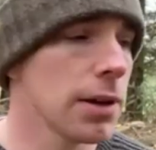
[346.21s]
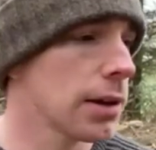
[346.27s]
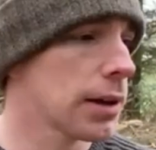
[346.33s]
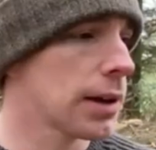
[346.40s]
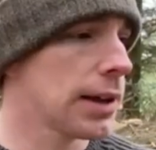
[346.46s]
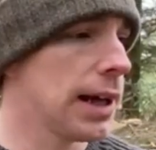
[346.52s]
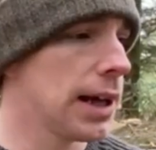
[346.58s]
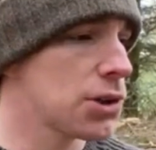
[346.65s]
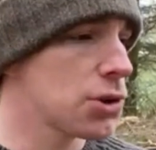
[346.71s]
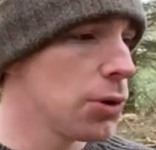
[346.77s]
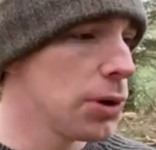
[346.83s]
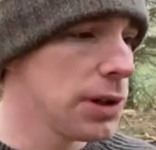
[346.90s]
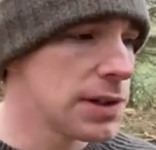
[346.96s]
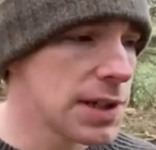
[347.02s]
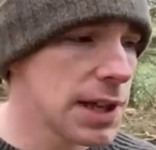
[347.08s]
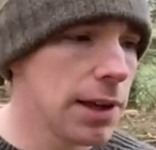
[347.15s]
Collect all
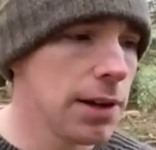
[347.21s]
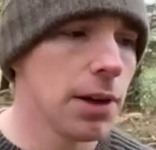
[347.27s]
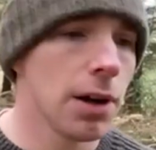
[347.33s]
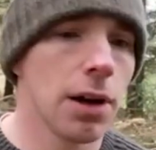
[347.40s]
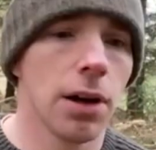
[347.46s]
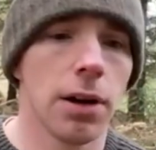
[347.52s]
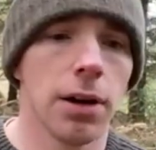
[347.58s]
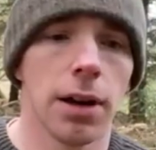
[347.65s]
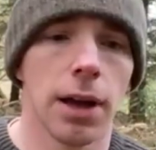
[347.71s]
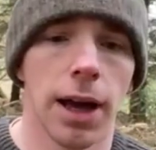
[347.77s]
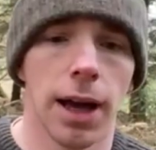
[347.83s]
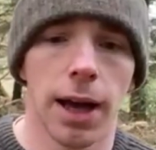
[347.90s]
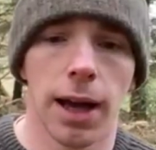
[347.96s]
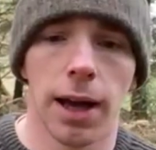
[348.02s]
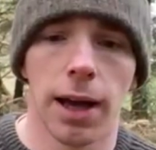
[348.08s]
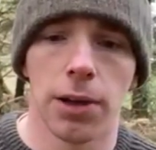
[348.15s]
your tinder
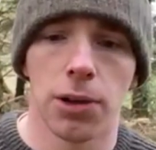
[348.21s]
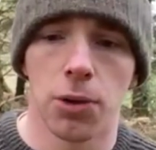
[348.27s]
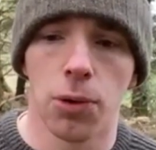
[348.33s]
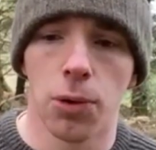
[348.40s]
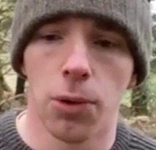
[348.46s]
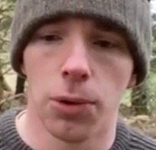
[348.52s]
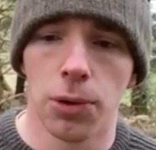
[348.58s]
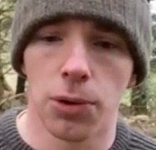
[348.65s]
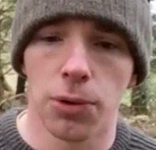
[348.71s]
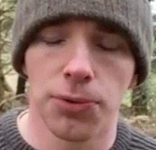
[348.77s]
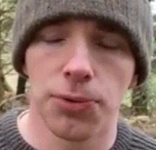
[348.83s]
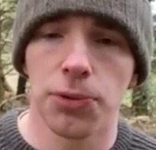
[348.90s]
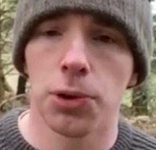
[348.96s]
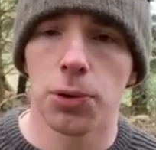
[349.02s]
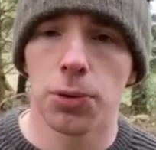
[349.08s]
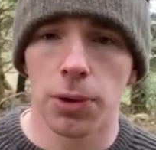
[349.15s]
and all your
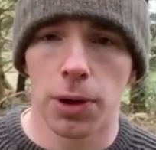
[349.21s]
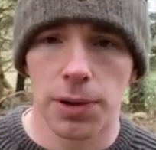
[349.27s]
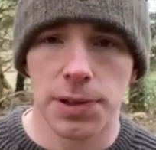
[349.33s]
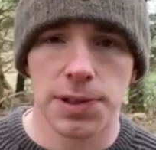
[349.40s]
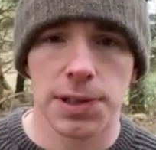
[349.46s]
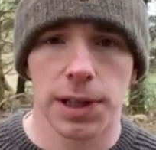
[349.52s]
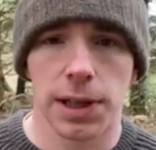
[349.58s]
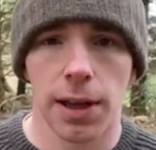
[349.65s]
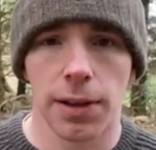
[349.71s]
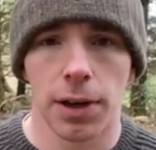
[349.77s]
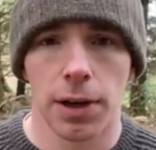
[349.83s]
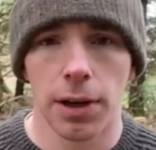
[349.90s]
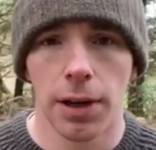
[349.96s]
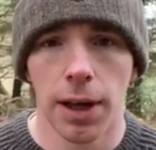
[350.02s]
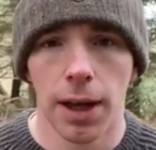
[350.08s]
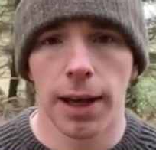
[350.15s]
fuel logs
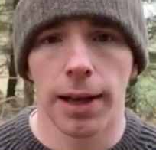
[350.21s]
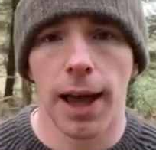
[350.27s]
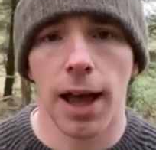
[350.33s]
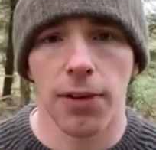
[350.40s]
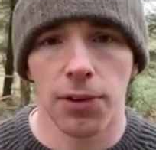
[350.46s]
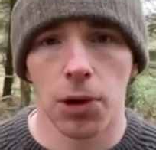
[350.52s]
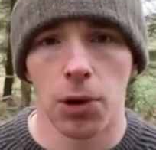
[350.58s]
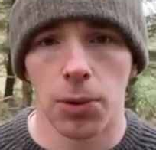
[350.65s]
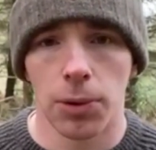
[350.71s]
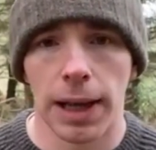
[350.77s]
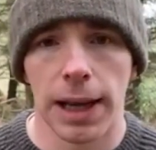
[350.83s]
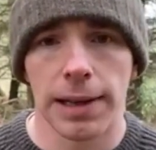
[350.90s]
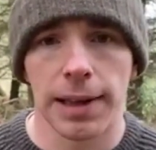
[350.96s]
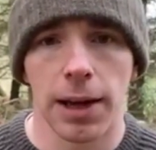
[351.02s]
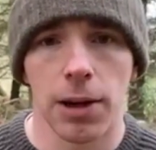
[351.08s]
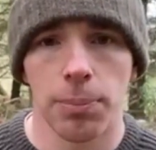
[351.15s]
together and have it all
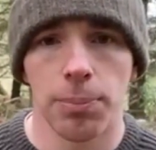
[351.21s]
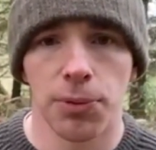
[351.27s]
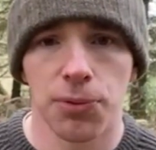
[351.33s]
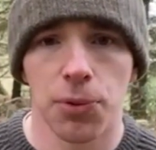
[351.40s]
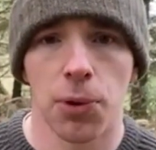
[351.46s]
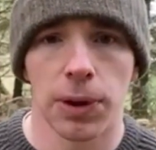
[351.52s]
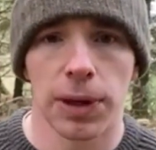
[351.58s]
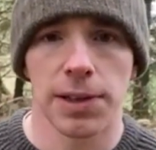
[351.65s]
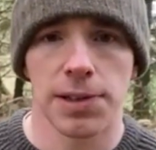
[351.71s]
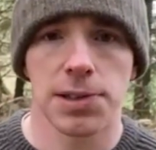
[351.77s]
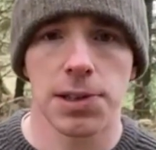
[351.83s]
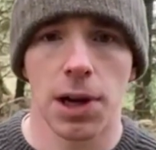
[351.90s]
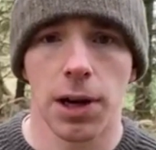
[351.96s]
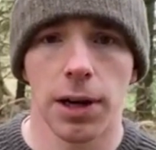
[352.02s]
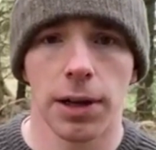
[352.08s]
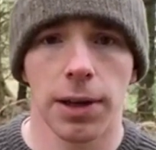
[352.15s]
laid out before it gets
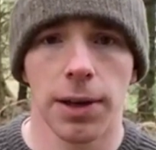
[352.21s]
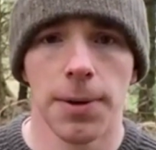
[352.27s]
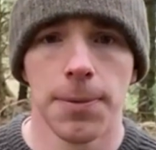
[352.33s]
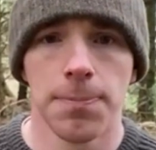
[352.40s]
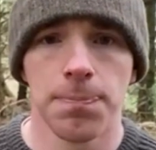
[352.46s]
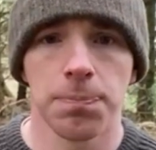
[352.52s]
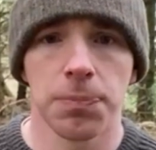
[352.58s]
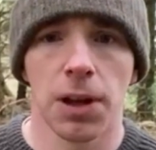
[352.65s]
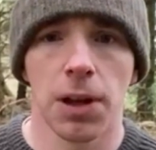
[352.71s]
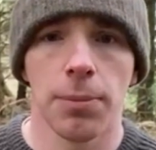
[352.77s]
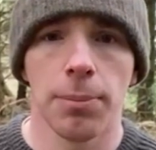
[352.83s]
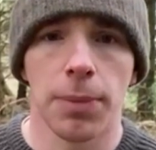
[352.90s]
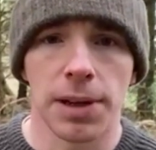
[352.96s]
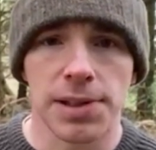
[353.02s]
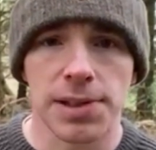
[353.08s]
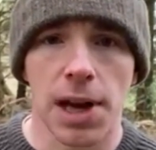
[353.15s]
dark.
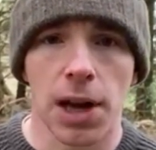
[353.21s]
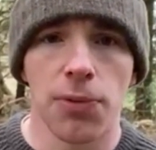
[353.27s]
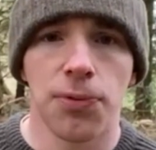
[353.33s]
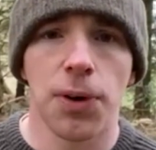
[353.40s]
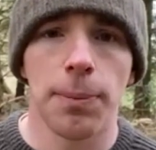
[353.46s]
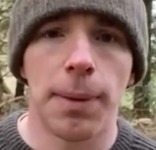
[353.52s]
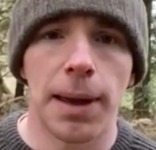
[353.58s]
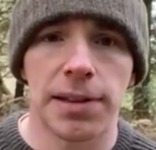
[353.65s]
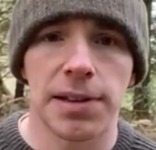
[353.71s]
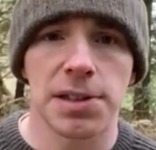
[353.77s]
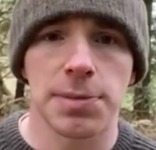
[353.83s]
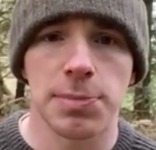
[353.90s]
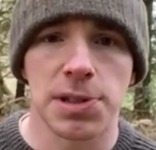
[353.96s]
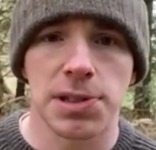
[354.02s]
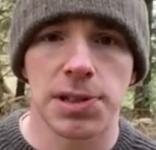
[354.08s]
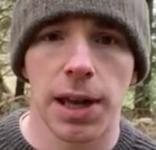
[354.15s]
Myself, I made this
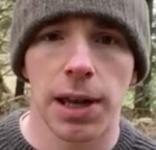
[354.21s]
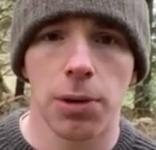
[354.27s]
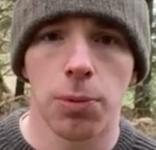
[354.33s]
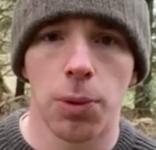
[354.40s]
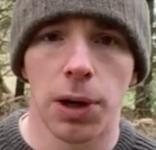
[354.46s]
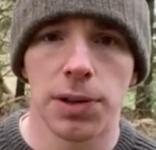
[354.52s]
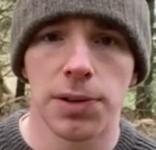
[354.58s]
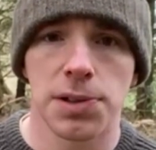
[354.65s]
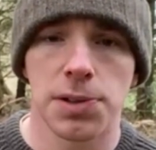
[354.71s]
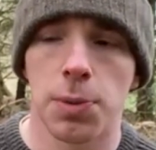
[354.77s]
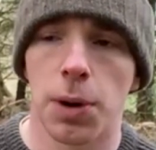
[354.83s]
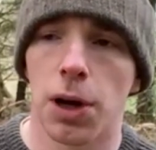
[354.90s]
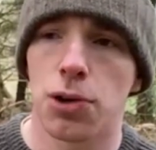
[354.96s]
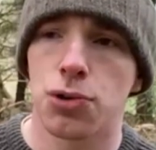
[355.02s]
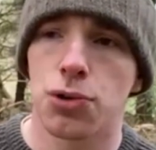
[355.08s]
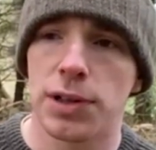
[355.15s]
mistake once where
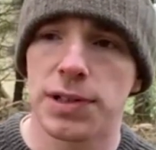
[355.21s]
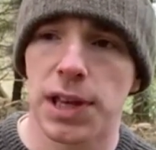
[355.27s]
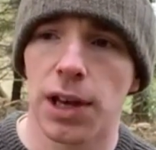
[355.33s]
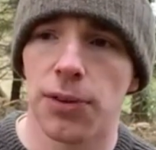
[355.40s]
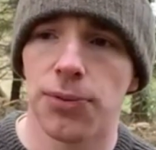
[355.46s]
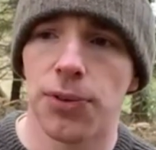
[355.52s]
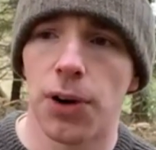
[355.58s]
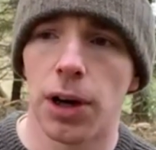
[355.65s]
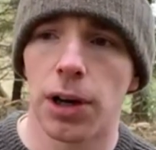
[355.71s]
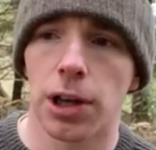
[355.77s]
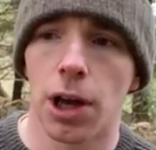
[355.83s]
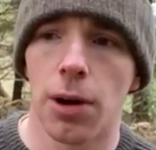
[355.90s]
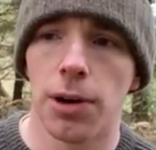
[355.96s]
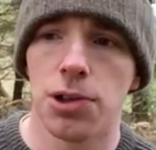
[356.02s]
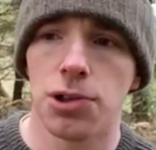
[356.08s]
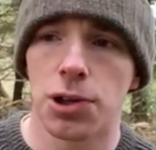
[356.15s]
I tried to get a fire
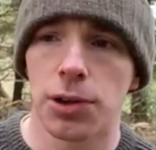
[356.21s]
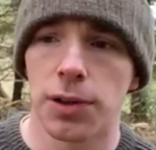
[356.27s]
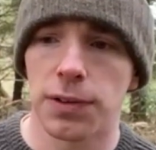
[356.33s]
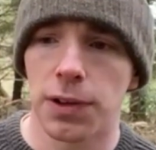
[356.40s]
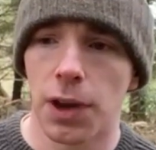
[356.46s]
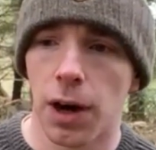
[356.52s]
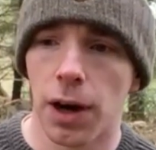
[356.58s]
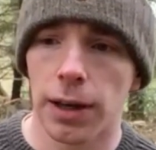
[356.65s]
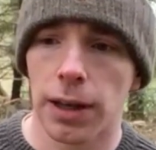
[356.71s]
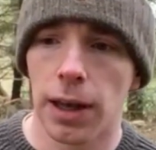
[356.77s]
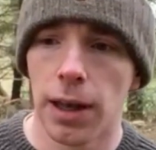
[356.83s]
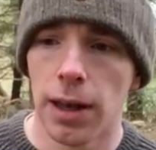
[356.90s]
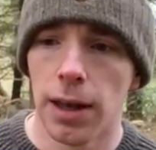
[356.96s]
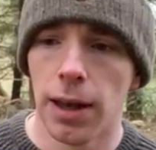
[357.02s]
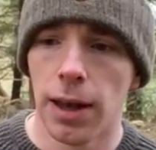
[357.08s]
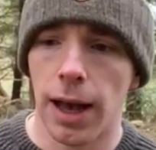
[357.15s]
going during the dark
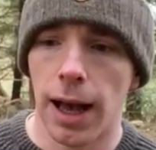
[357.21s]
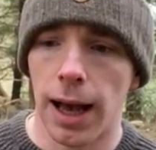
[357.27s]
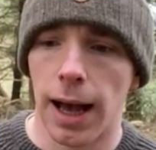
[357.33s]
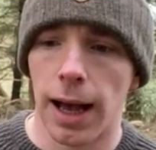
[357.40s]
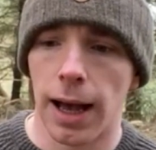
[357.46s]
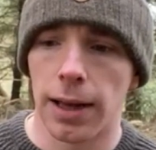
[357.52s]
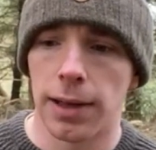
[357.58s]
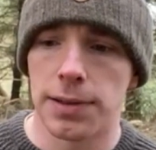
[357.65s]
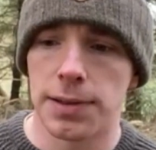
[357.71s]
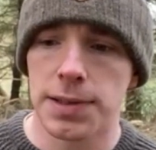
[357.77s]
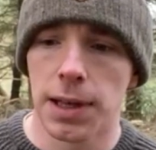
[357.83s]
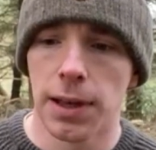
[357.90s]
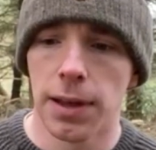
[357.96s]
and